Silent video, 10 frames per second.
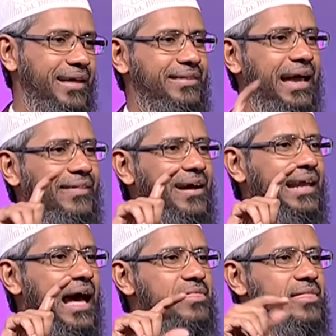In the other
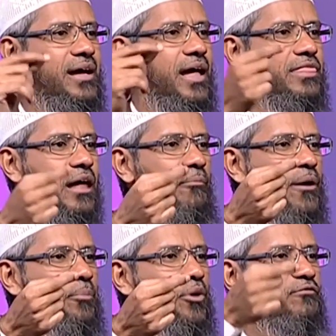glass,
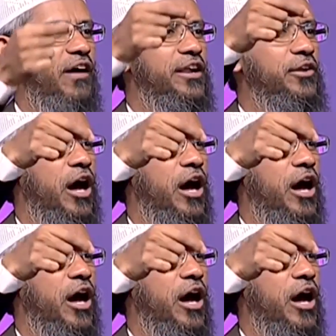someone puts one